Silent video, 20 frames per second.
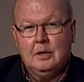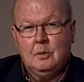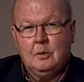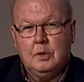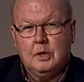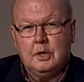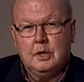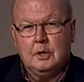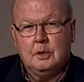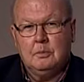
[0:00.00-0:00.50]

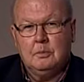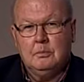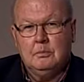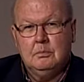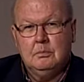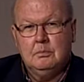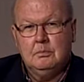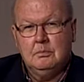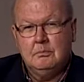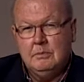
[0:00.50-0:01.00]
where
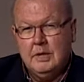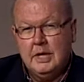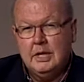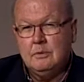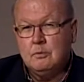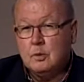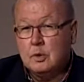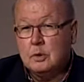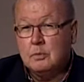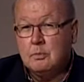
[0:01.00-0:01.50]

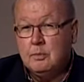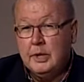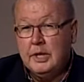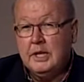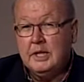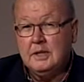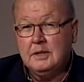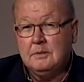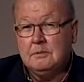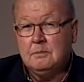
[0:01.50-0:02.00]
men were
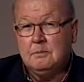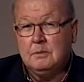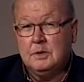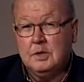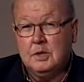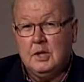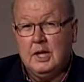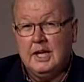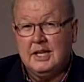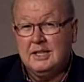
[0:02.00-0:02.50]
being
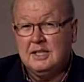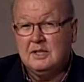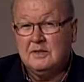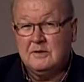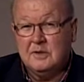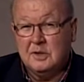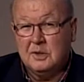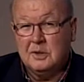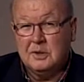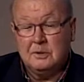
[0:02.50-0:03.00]
selected
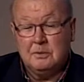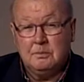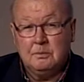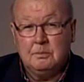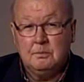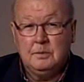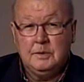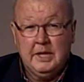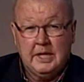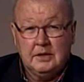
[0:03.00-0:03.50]
for
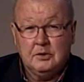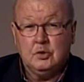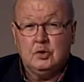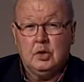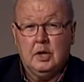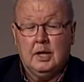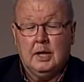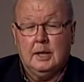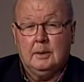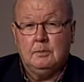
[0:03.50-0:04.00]
desk
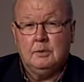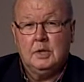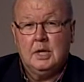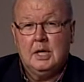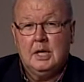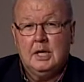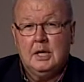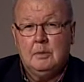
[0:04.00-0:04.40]
jobs,